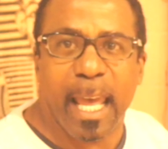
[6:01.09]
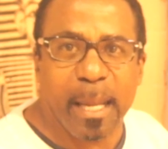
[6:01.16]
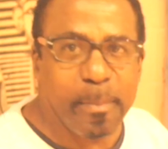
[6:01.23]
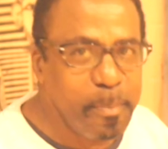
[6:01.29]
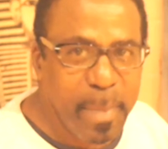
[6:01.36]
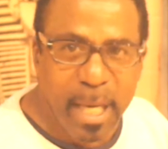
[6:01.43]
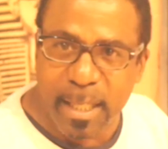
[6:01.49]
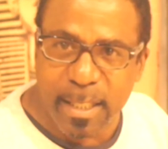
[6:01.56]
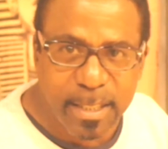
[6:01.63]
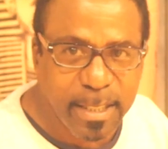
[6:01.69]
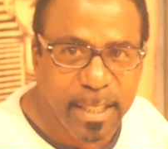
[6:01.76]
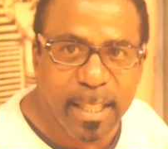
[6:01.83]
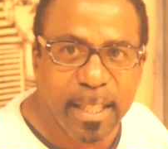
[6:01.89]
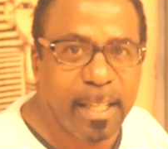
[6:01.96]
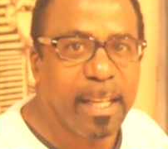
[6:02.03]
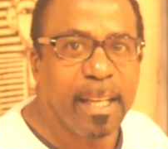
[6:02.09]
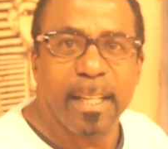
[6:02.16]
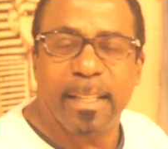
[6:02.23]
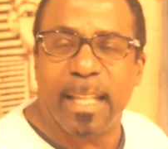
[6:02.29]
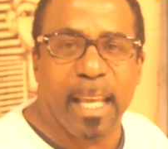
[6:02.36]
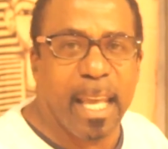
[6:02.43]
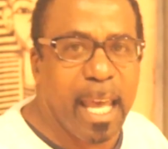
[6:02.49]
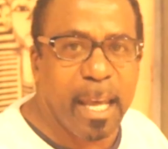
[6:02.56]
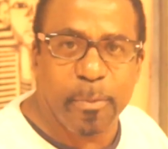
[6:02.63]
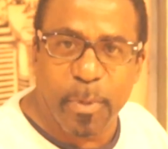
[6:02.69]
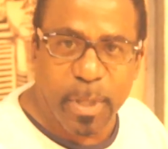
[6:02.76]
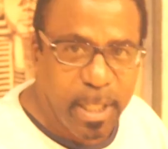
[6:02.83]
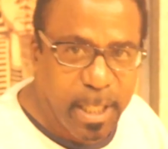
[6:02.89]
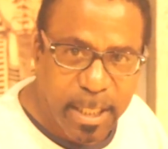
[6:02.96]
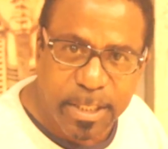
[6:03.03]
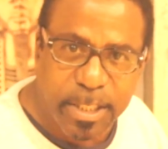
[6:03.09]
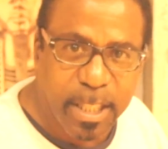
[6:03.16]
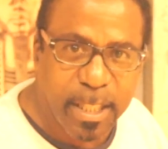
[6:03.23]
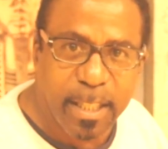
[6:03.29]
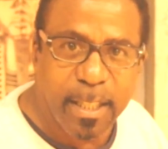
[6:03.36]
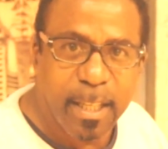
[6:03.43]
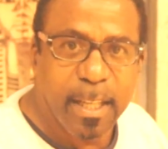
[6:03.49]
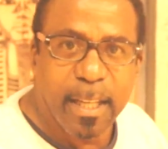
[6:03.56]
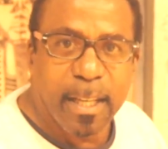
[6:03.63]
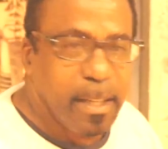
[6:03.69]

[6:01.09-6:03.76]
had medicine, they had religion,